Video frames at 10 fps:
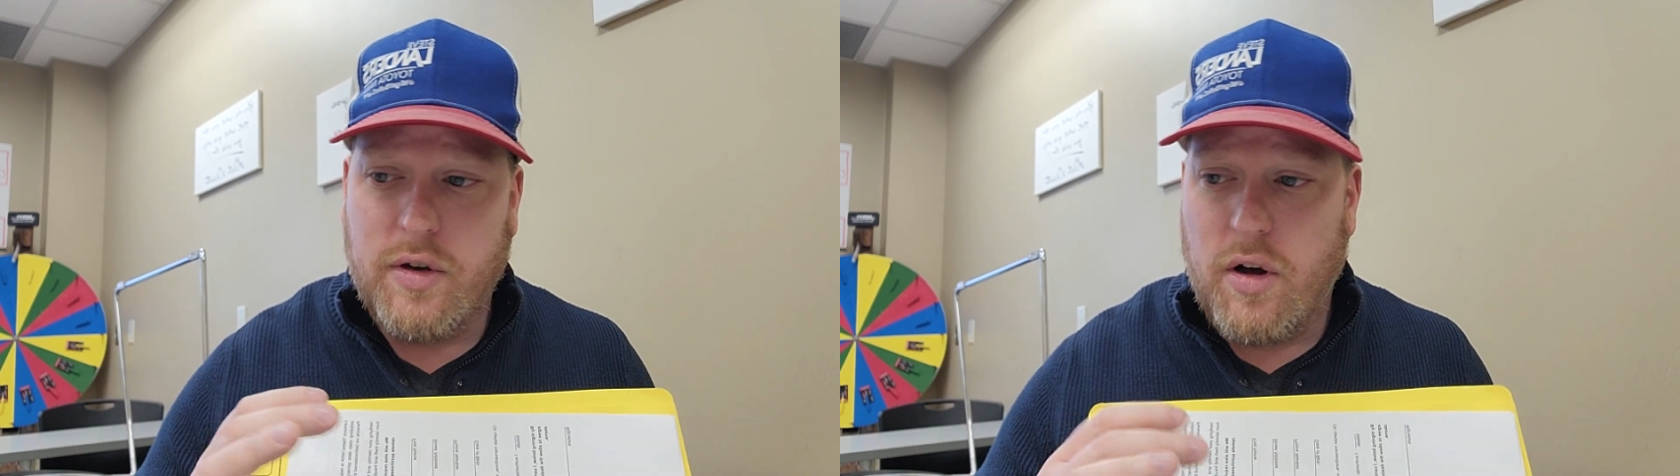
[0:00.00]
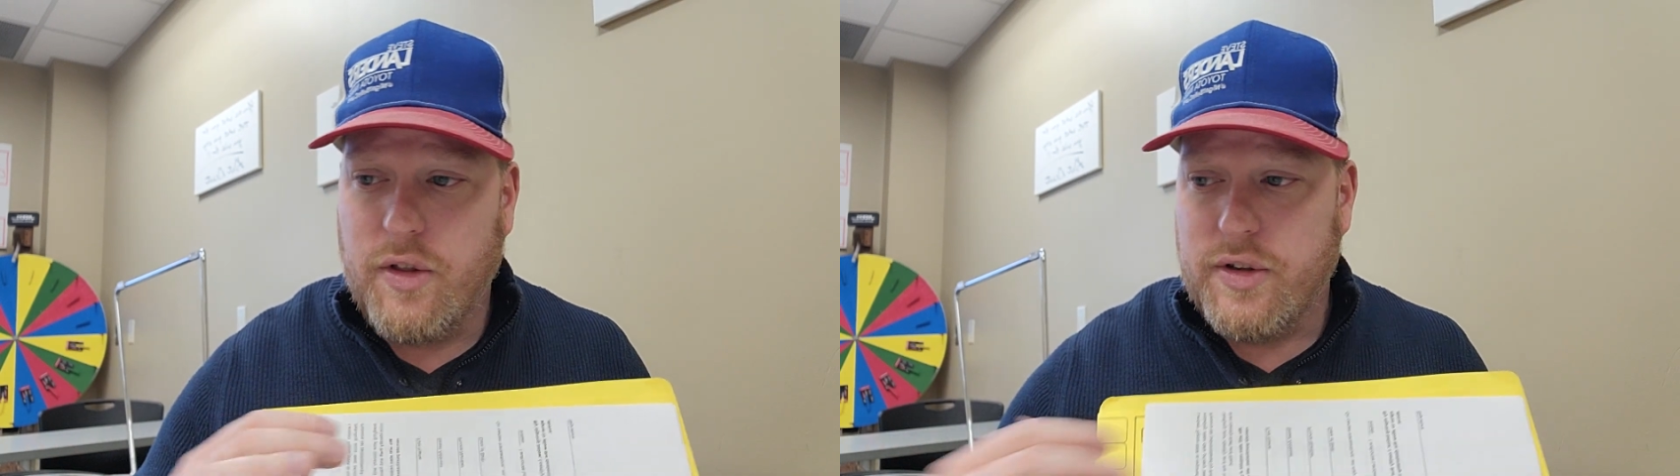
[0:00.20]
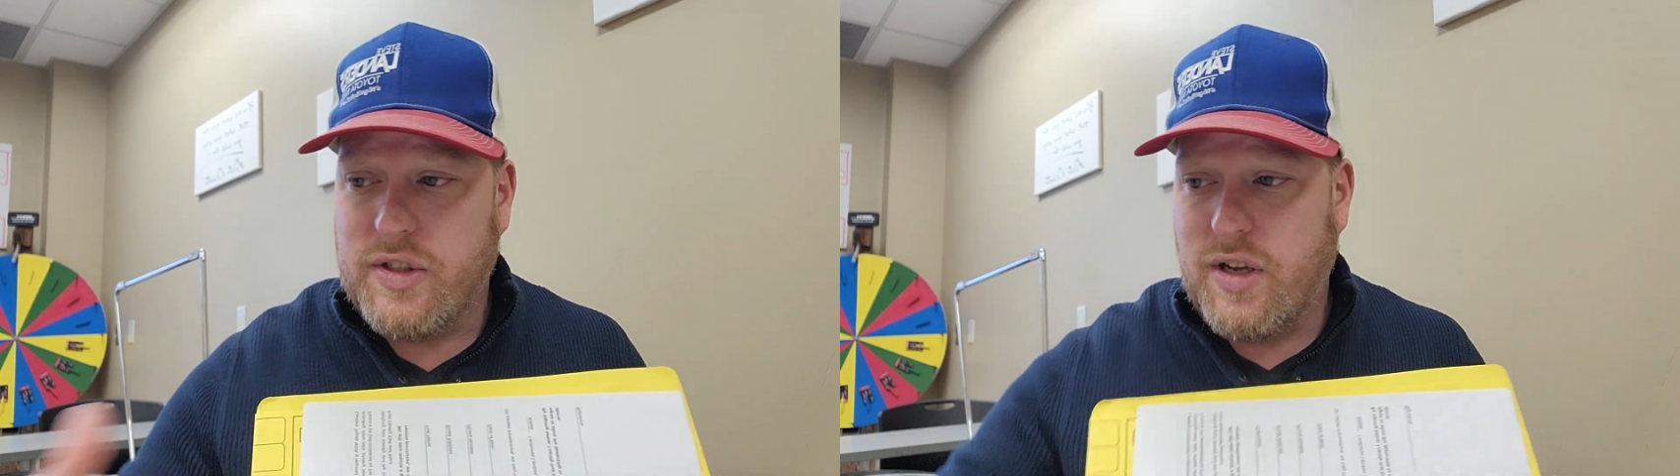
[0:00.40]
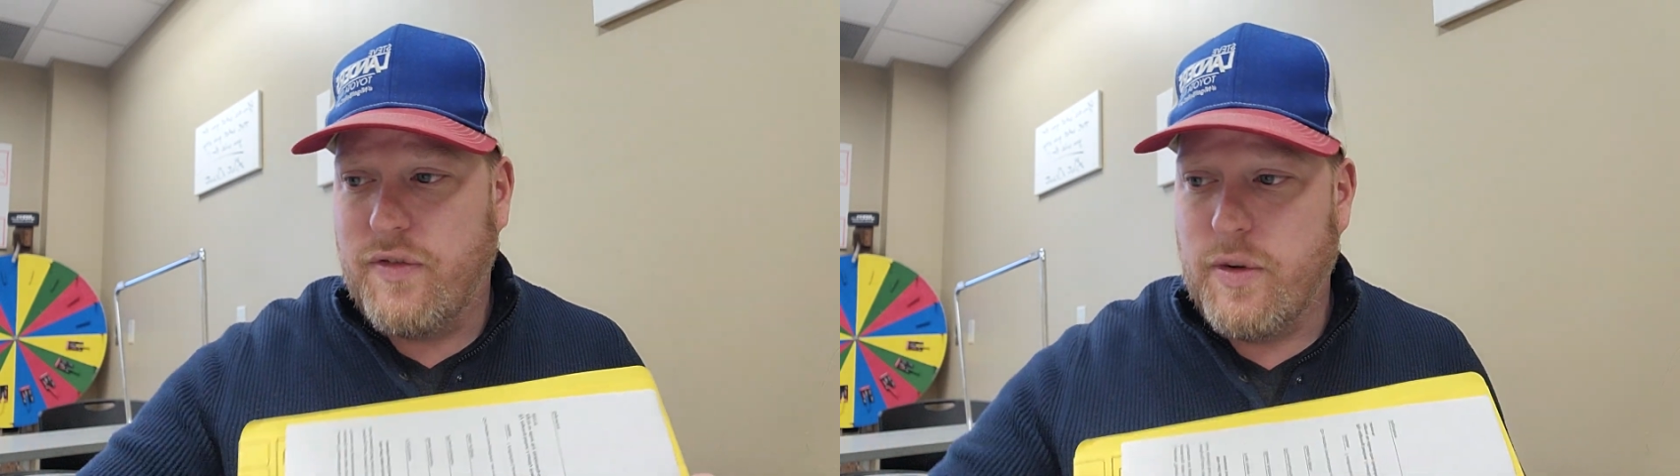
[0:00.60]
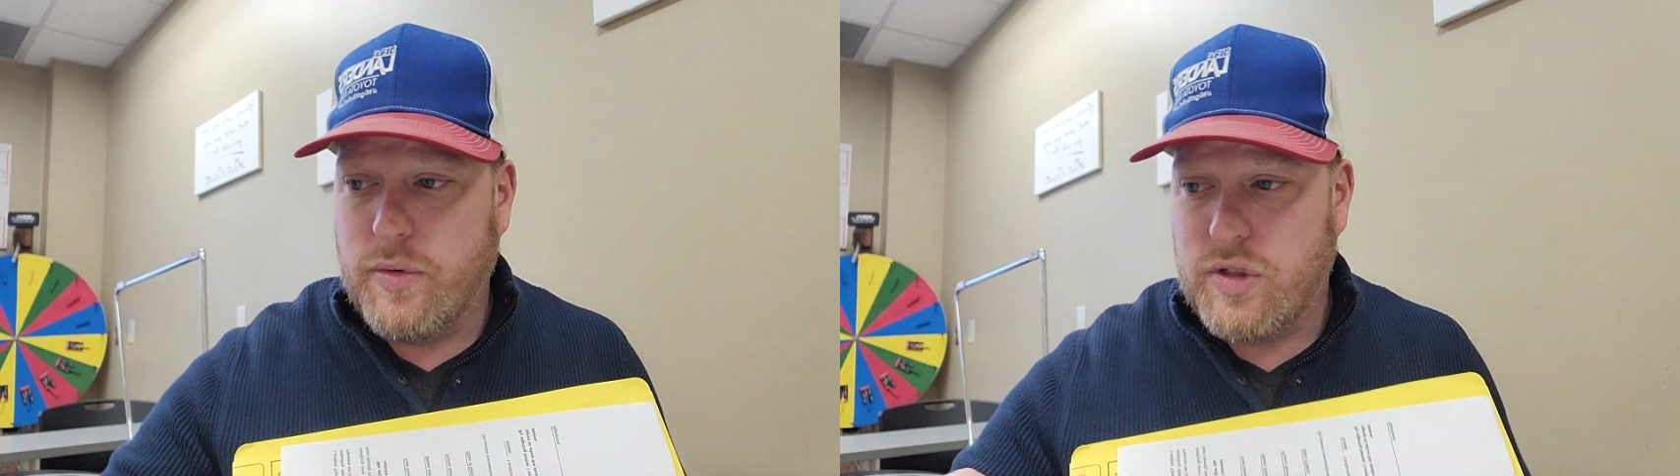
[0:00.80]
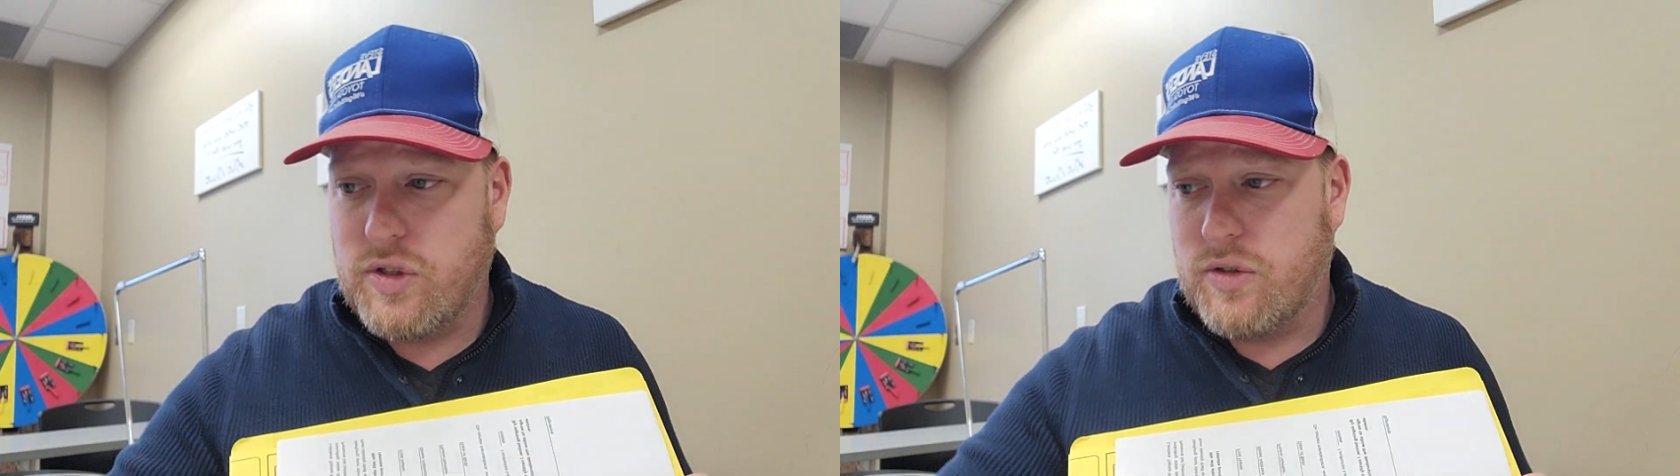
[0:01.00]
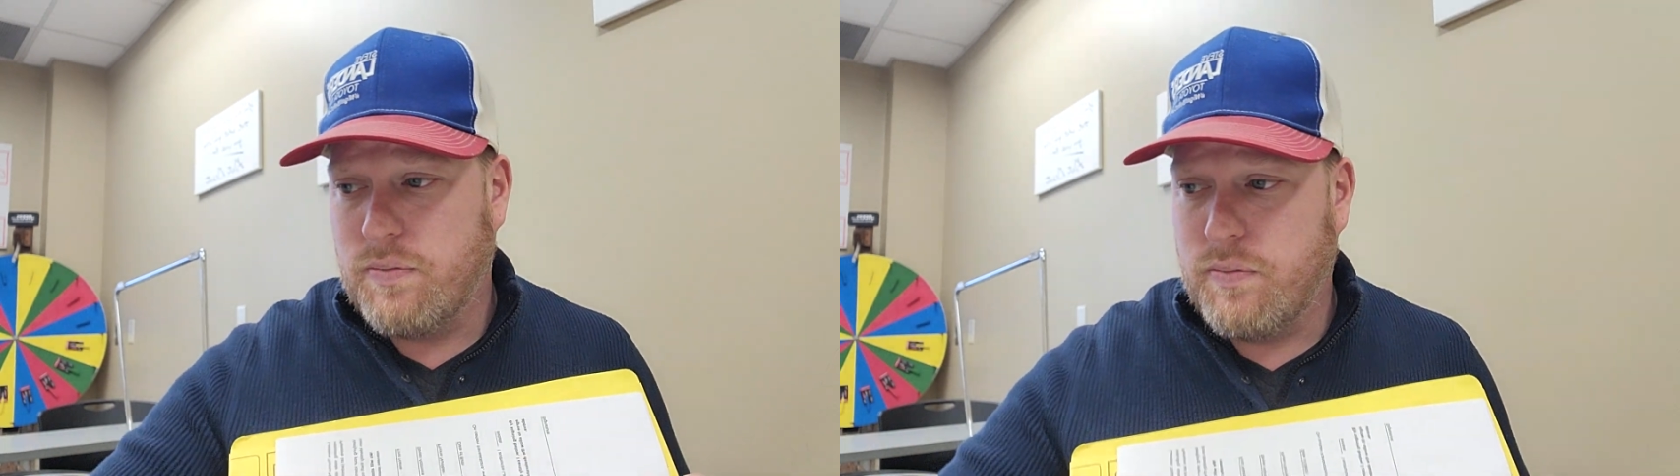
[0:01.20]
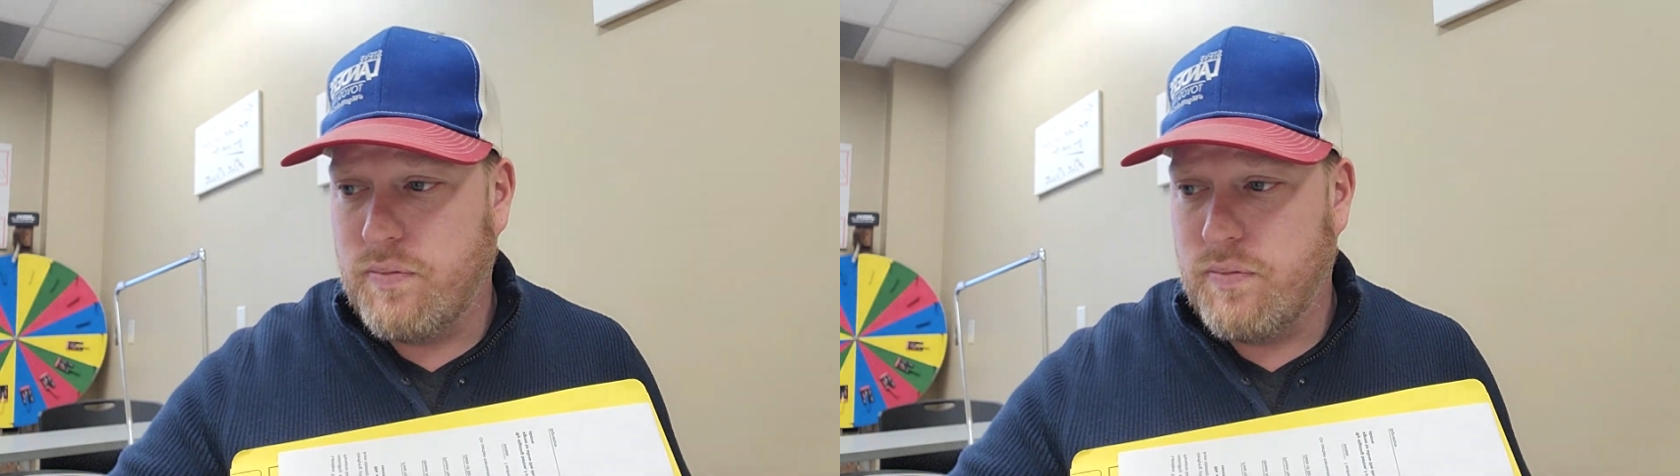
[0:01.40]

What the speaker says: all the stuff that was,